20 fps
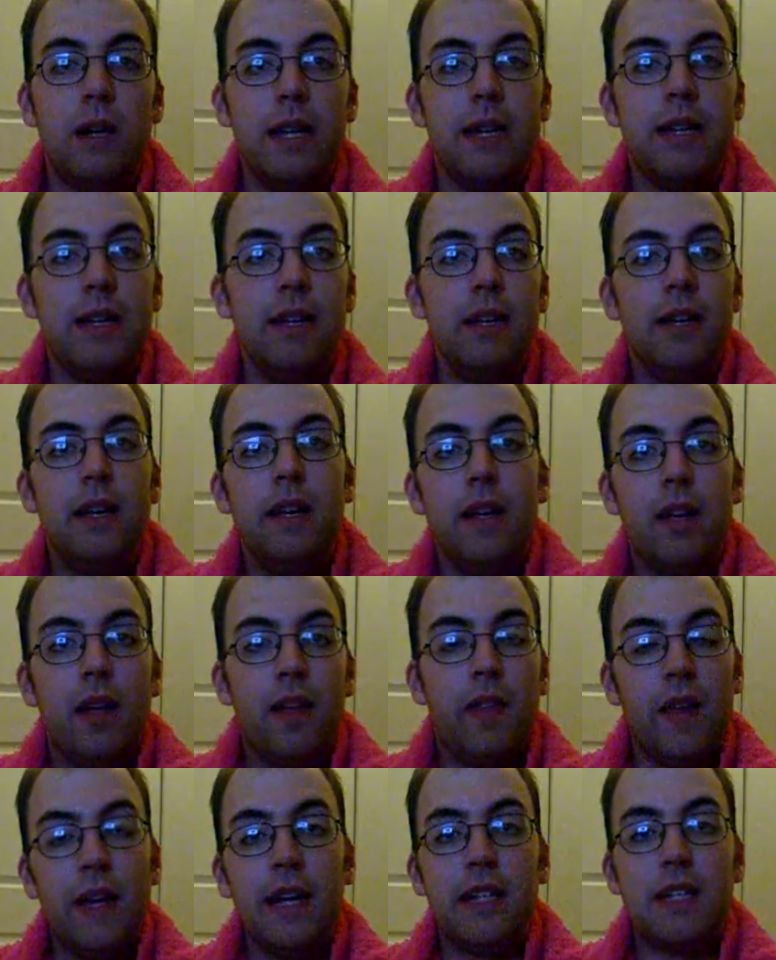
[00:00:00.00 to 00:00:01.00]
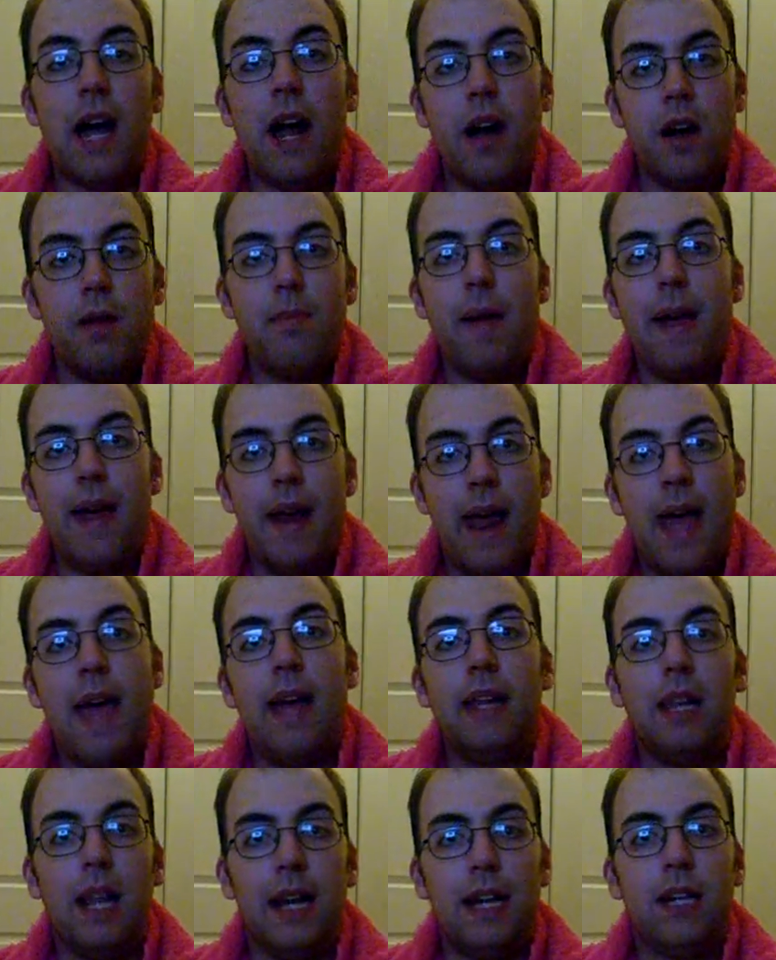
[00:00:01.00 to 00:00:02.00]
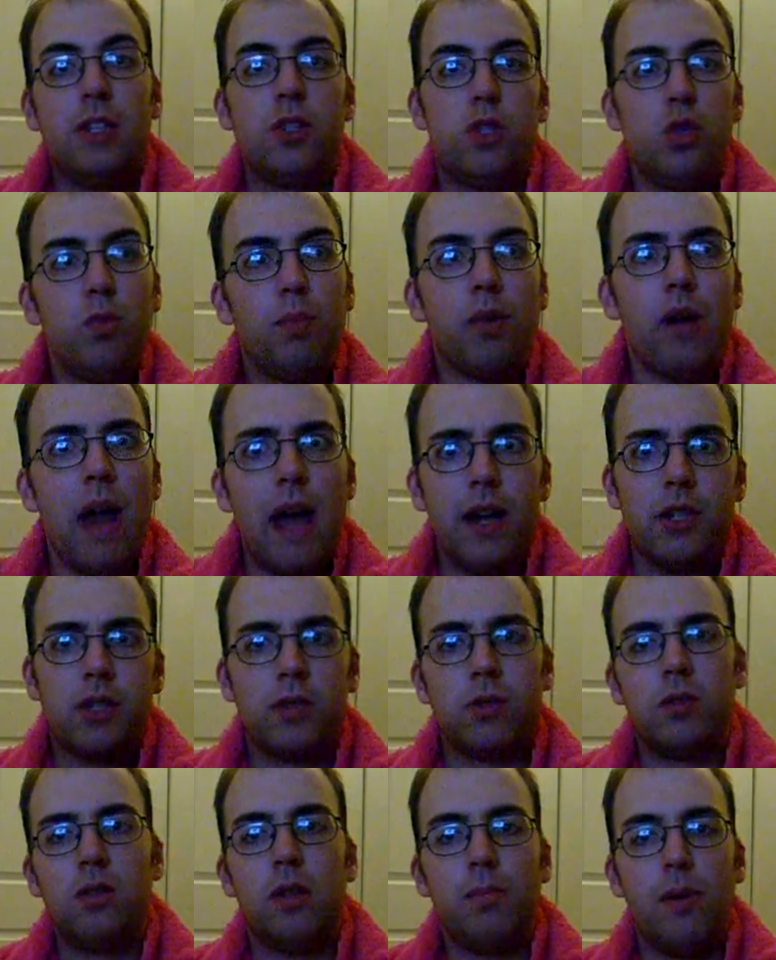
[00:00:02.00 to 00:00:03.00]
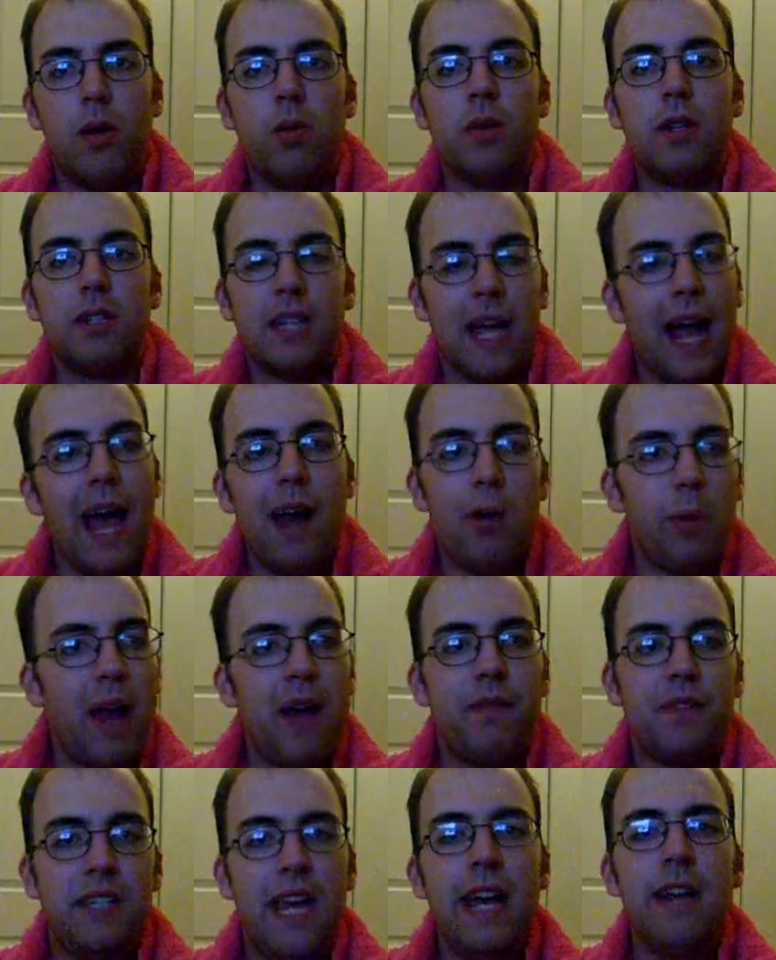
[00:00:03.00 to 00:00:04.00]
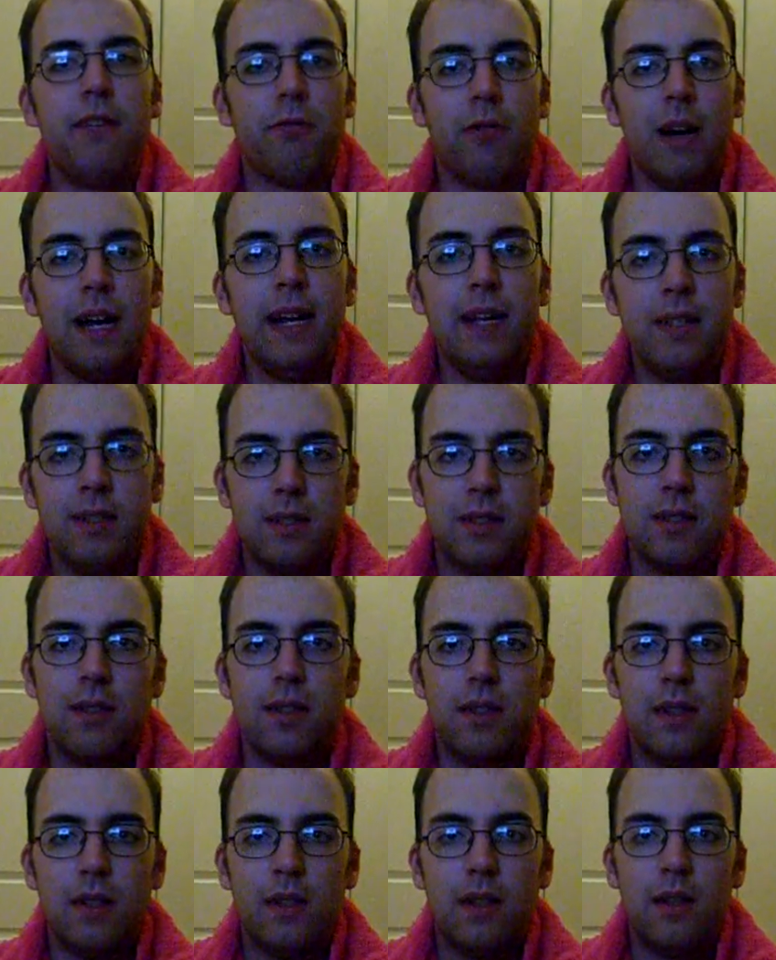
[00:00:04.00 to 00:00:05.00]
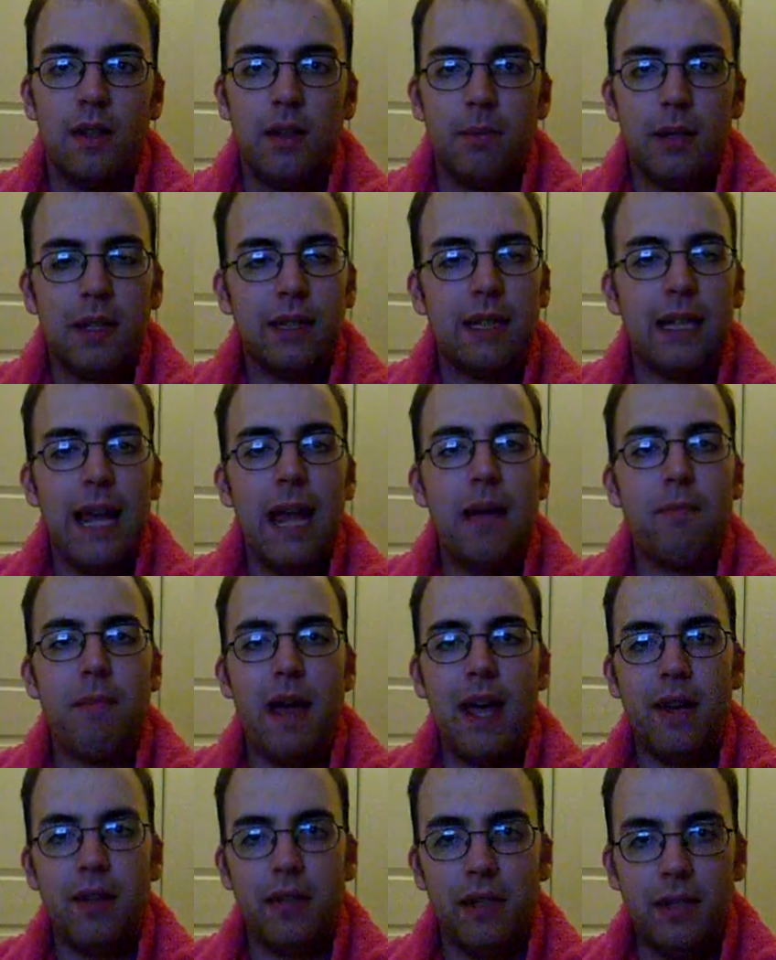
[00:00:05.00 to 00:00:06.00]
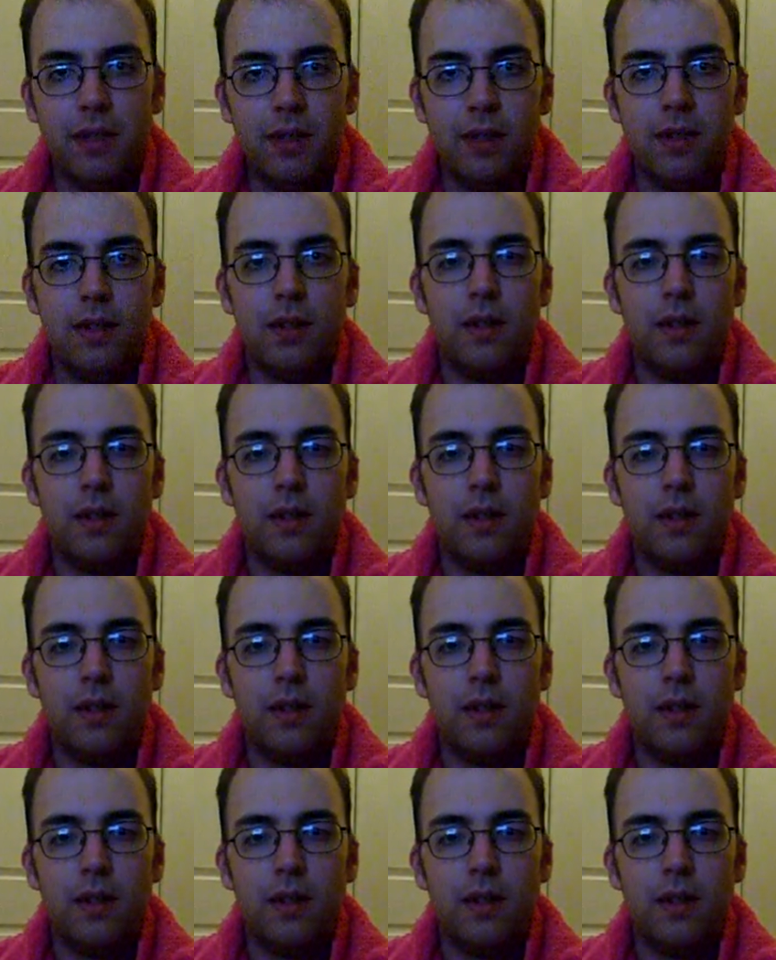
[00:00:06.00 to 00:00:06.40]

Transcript: And the thing is, Iron Man had, supernatural opponents. I don't have 10 rings. I'm not the damn Mandarin.